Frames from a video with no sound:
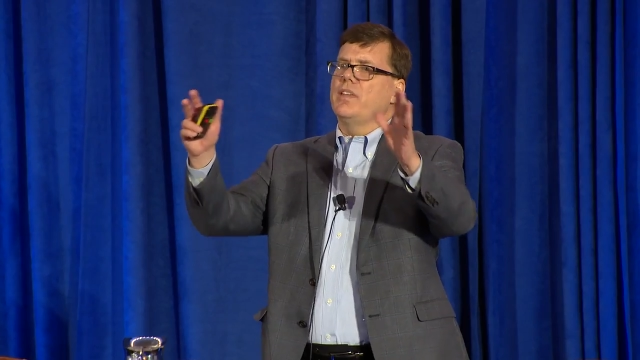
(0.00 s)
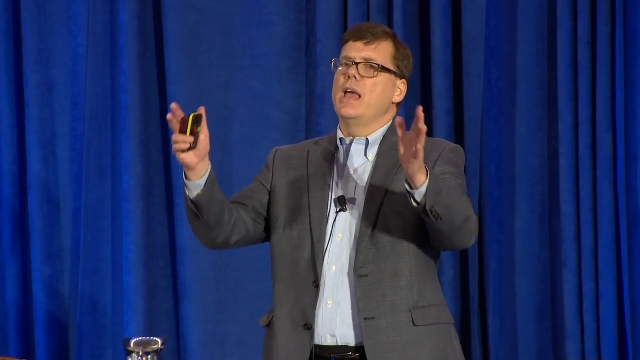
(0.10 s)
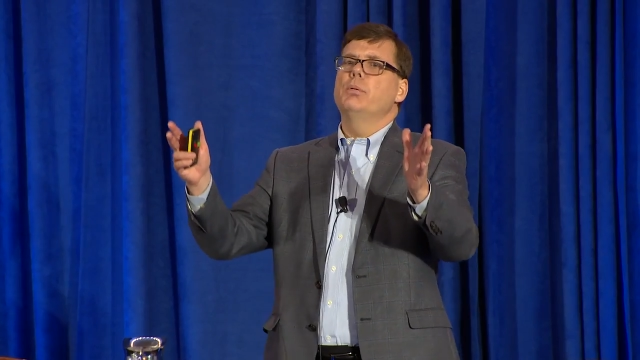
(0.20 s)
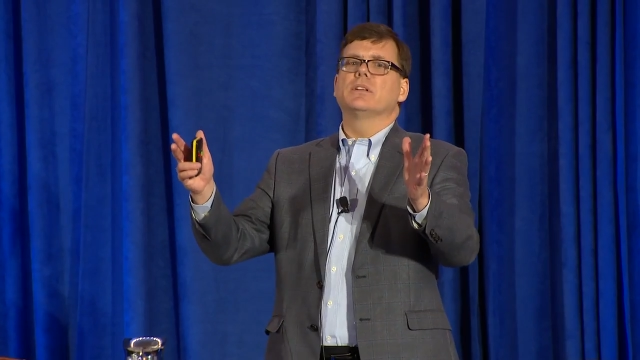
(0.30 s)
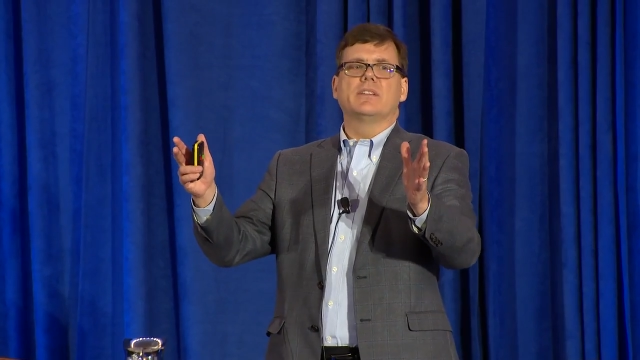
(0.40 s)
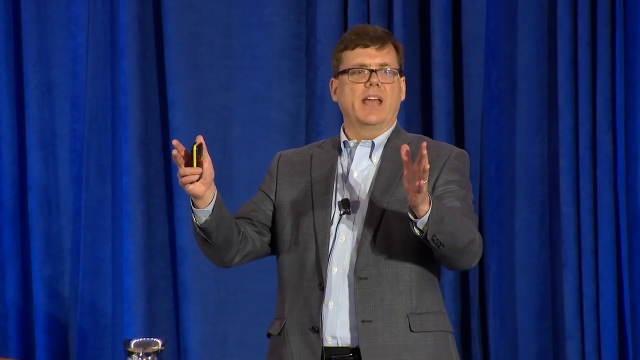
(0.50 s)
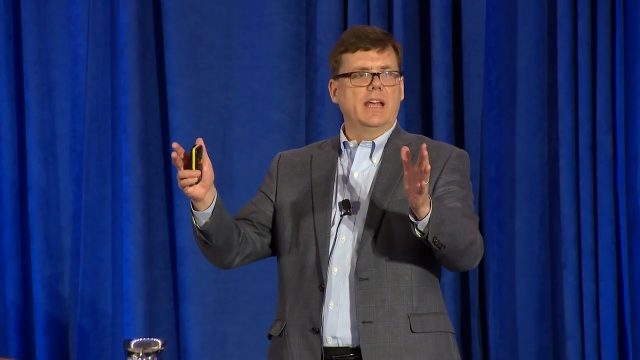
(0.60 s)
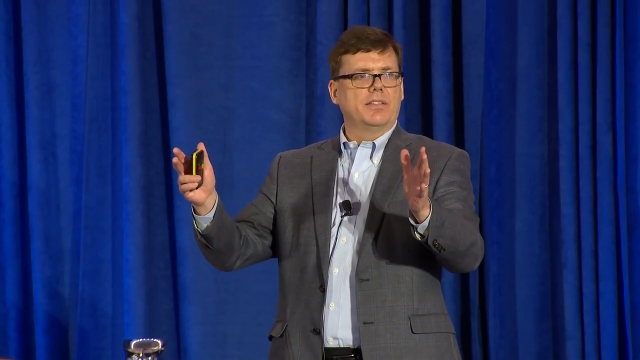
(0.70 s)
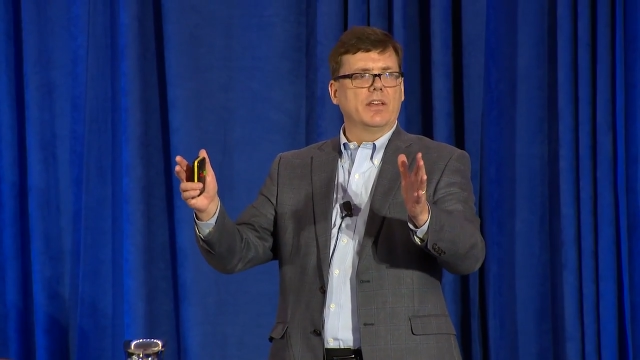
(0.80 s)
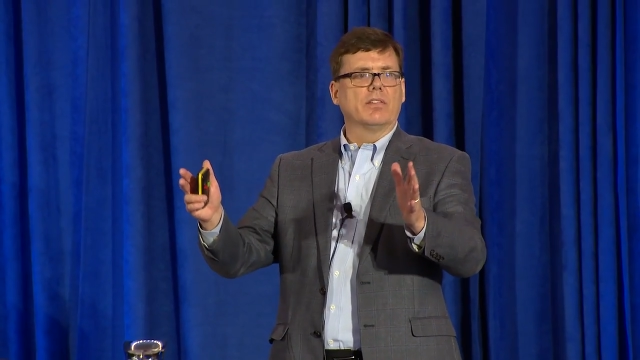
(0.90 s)
able to
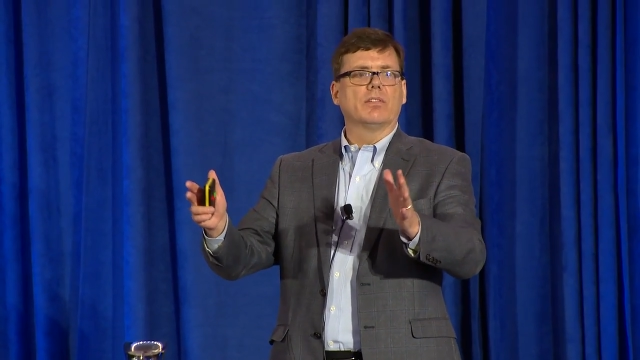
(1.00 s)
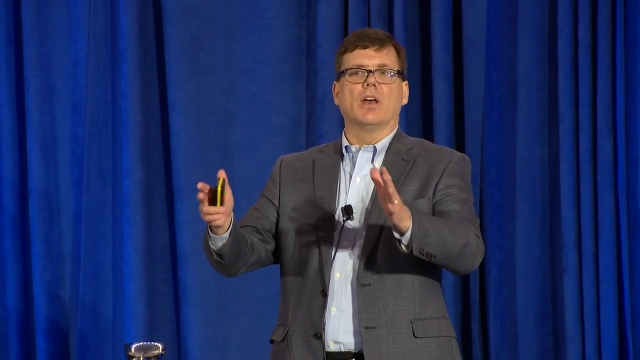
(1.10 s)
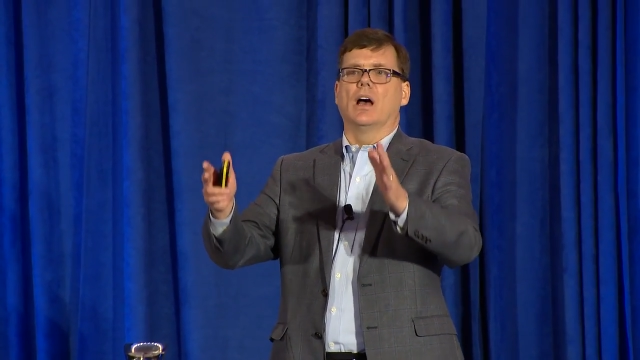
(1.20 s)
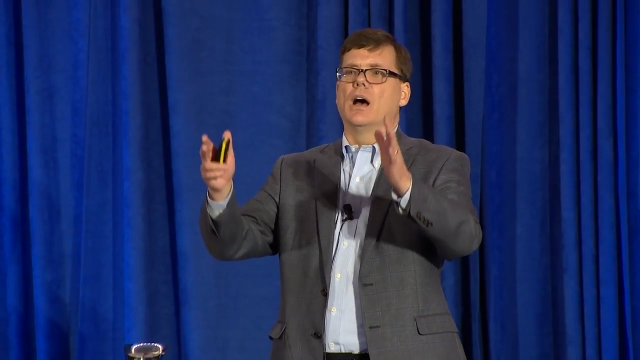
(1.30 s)
take this